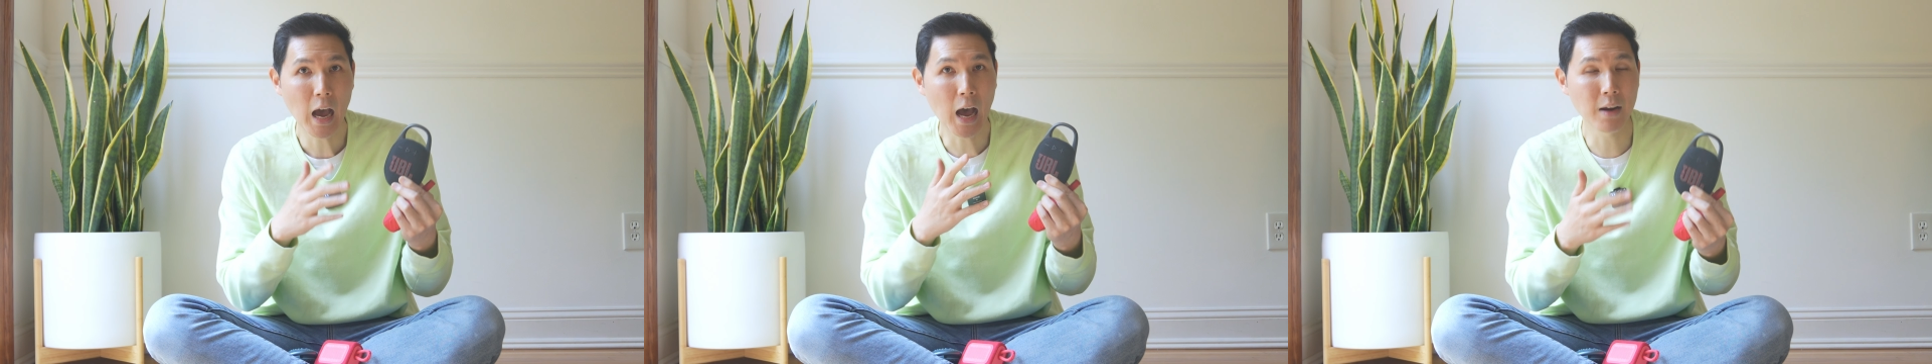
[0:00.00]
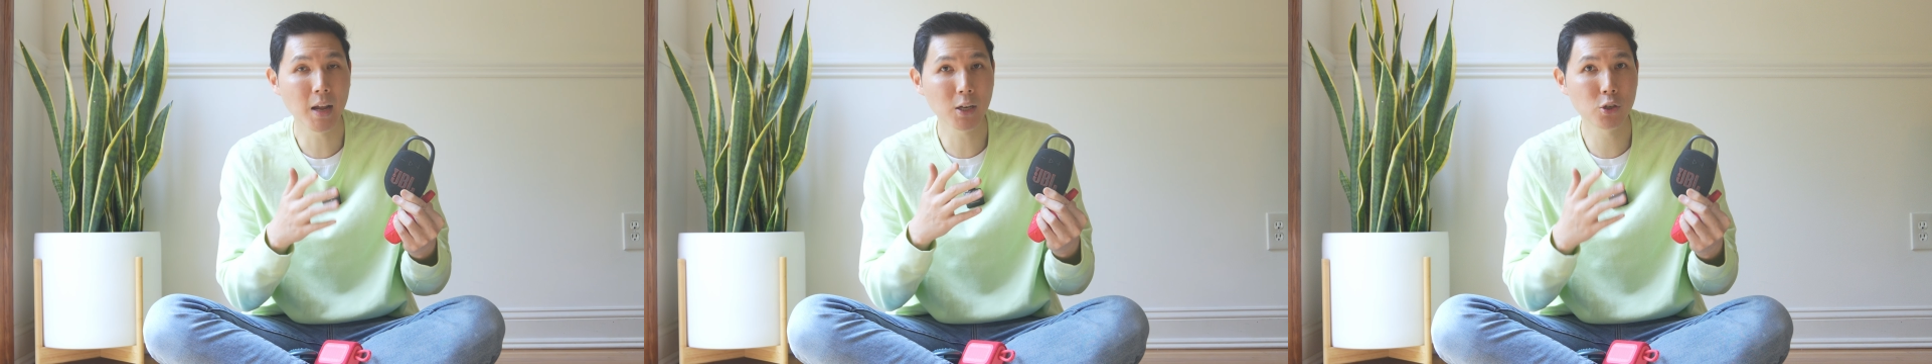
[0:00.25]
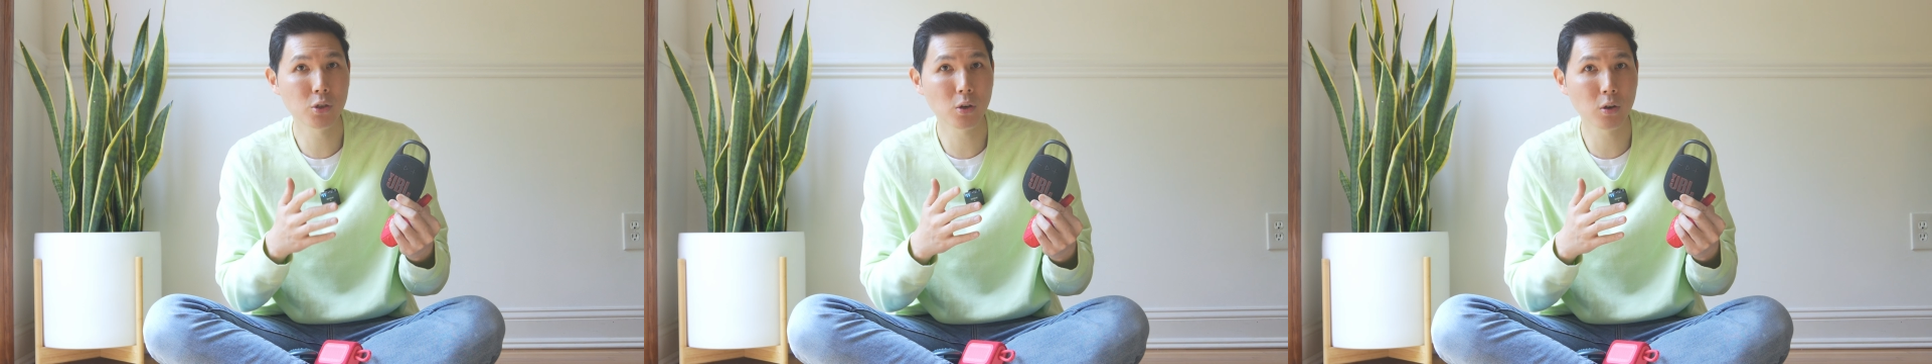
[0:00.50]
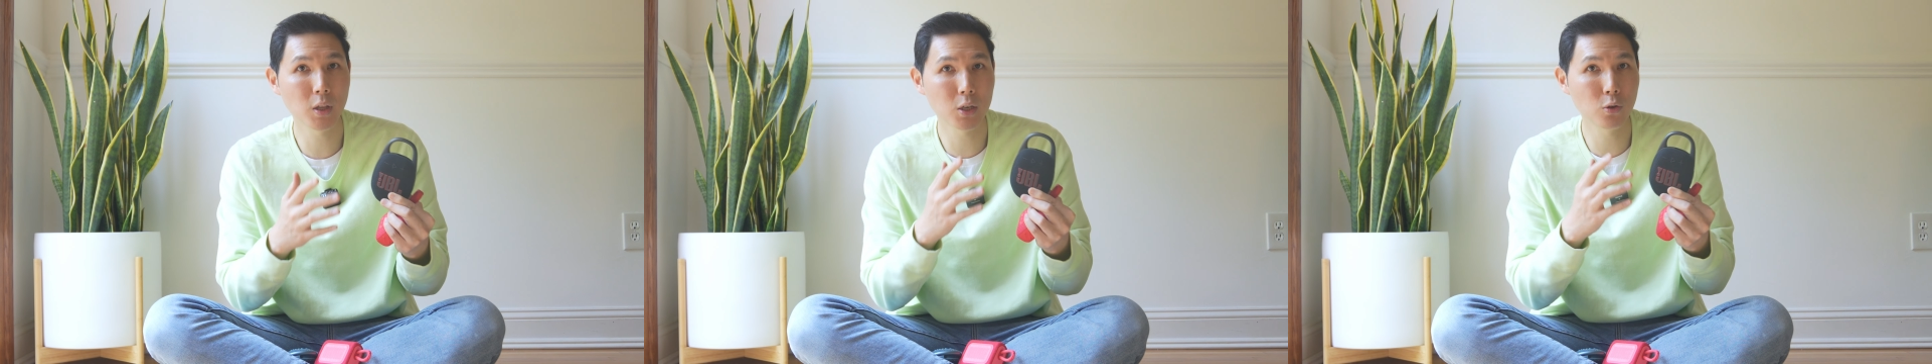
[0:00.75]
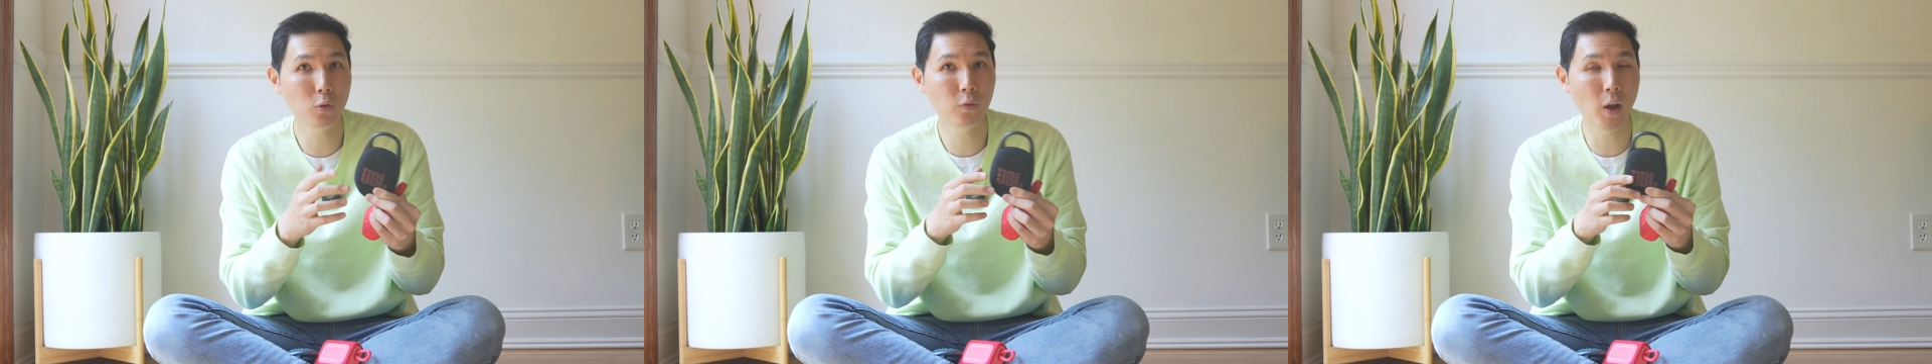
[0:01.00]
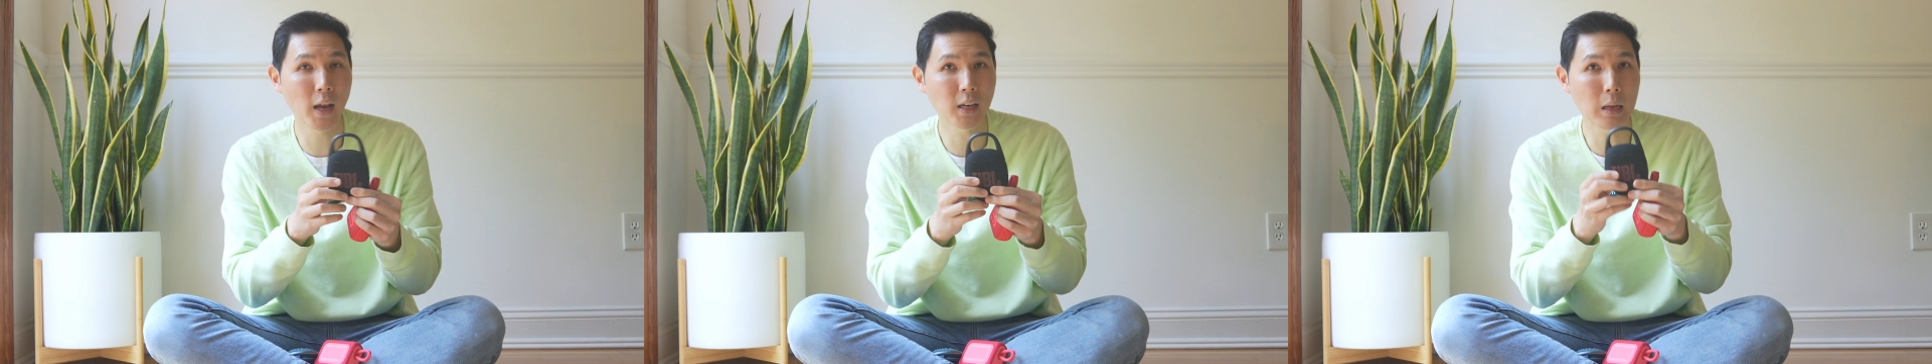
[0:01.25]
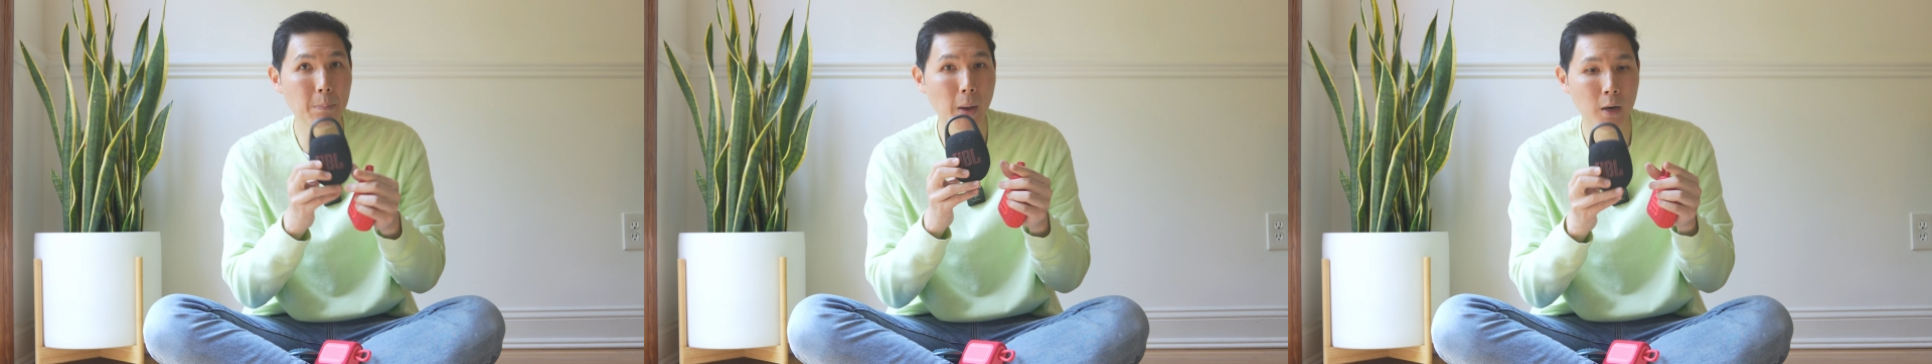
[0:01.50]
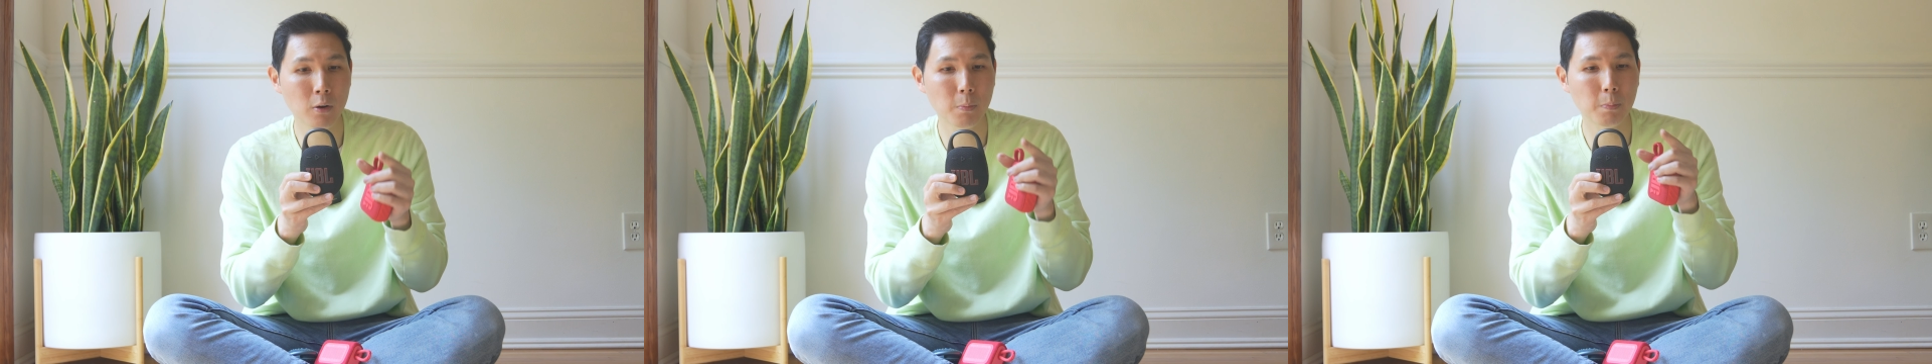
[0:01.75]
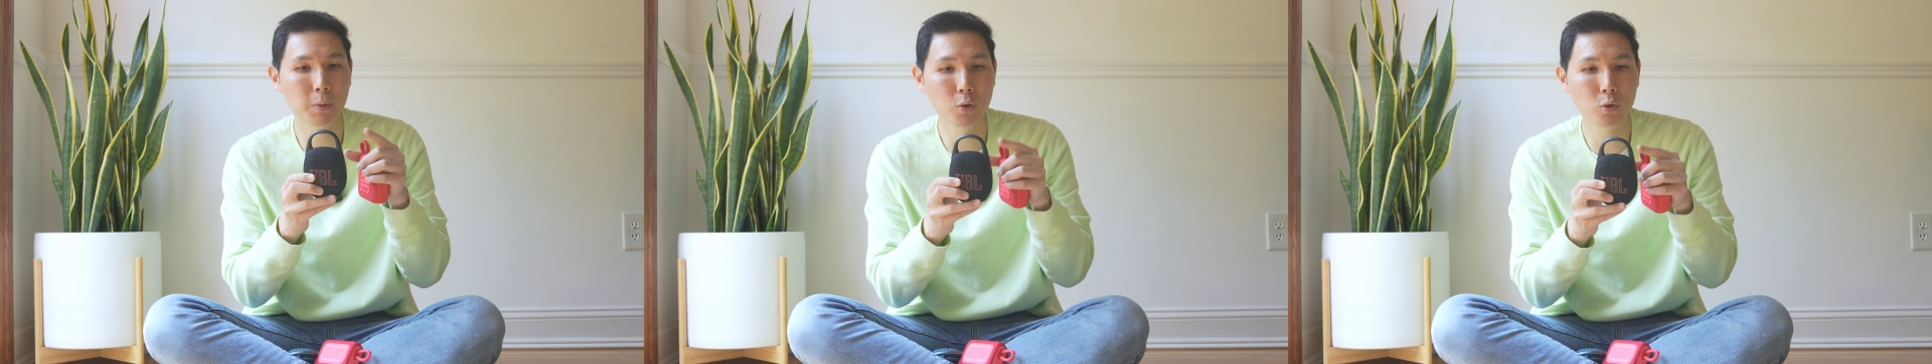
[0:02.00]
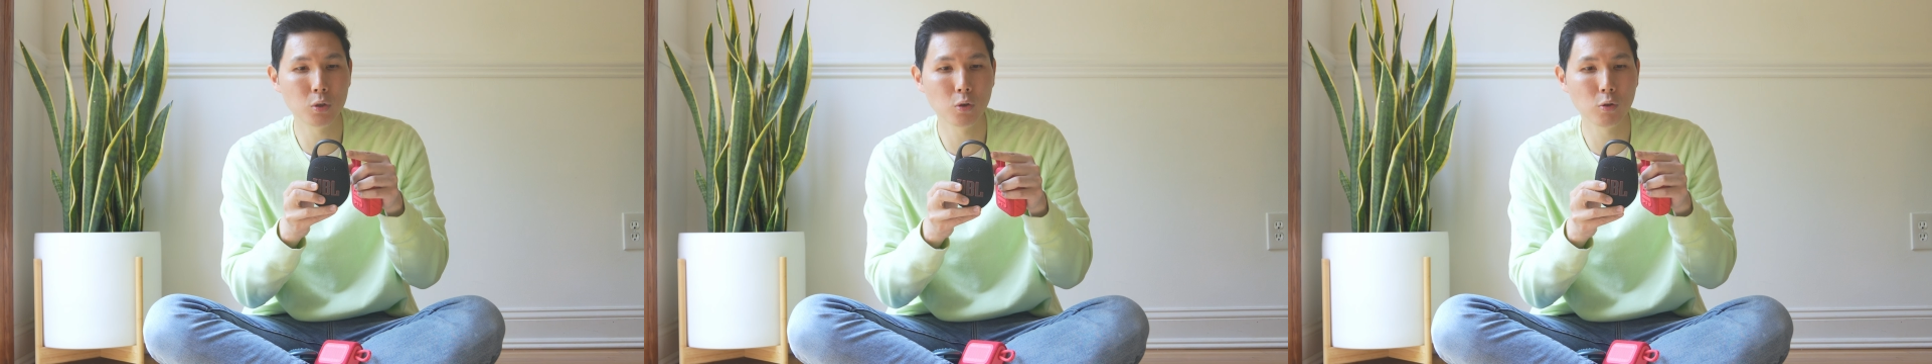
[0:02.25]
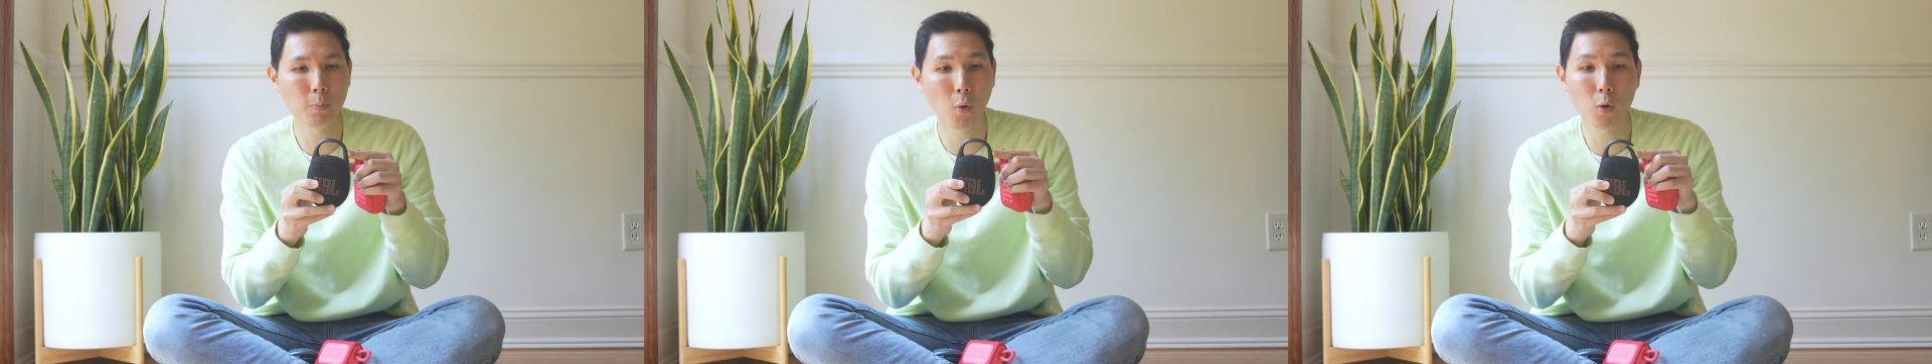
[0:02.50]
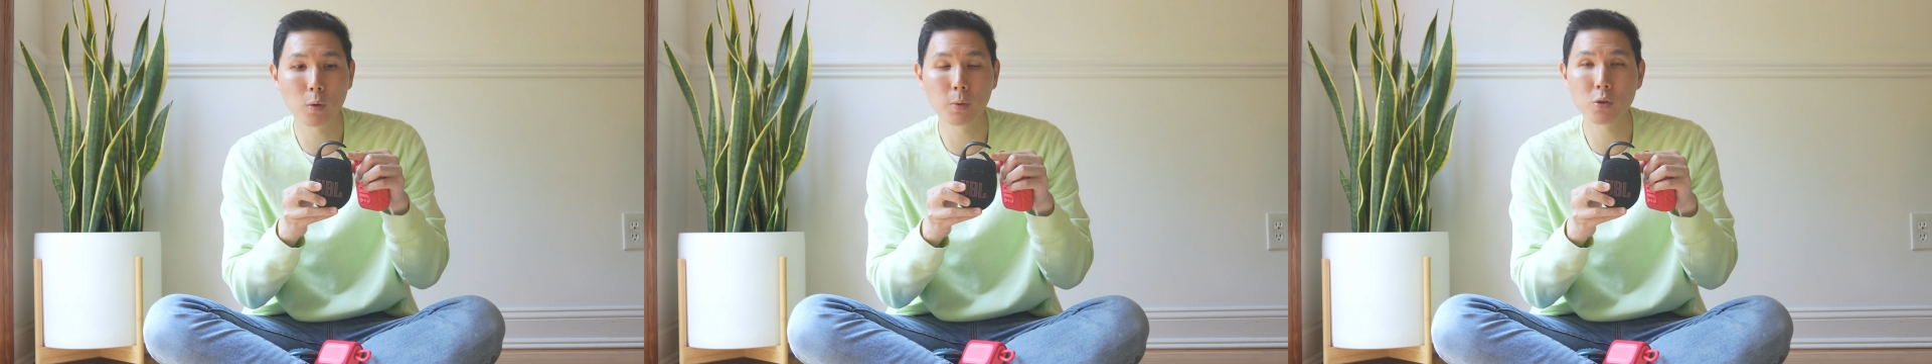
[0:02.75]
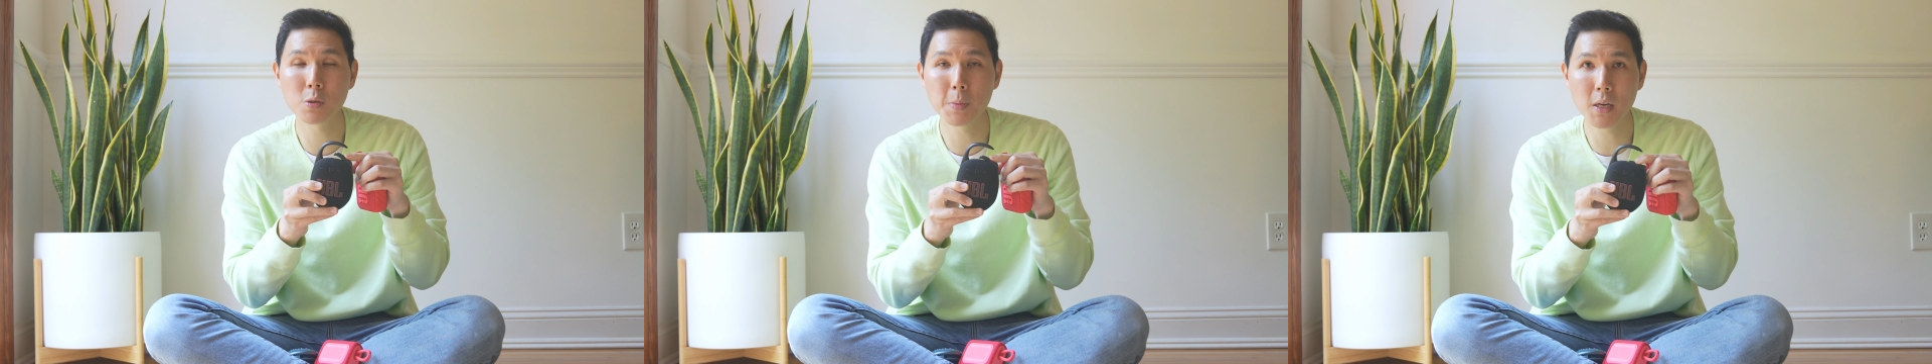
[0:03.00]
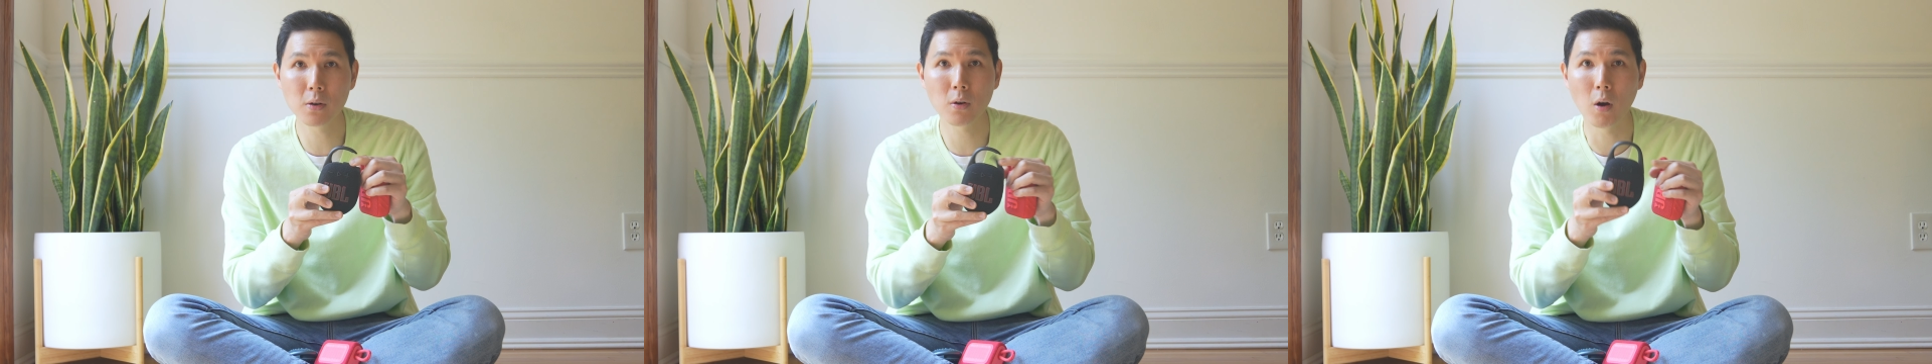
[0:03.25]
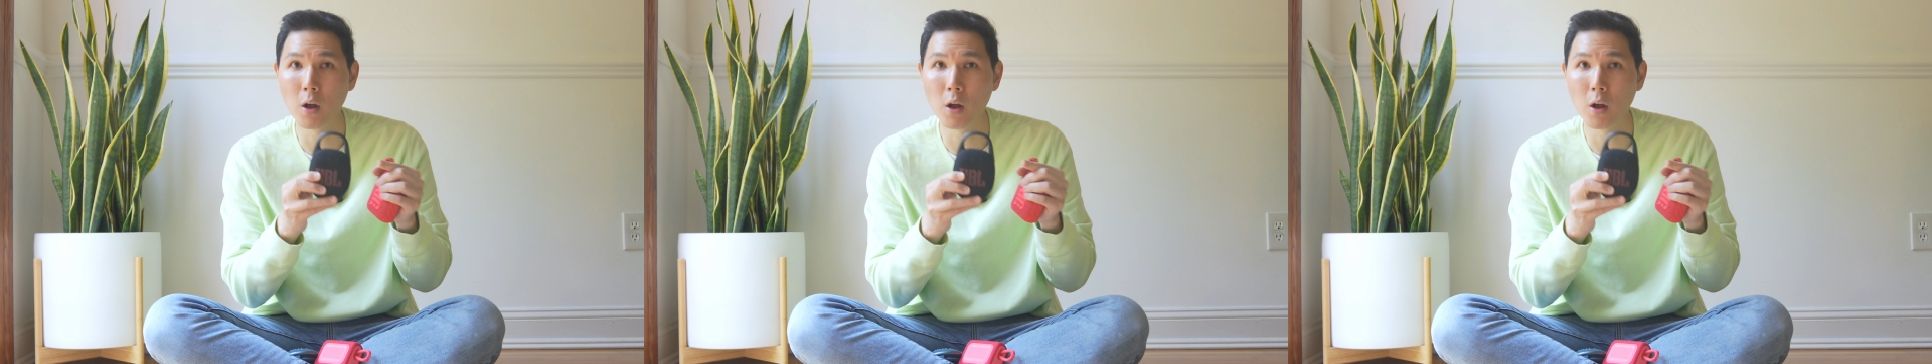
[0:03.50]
I'm not sure that you'll find a better Bluetooth portable speaker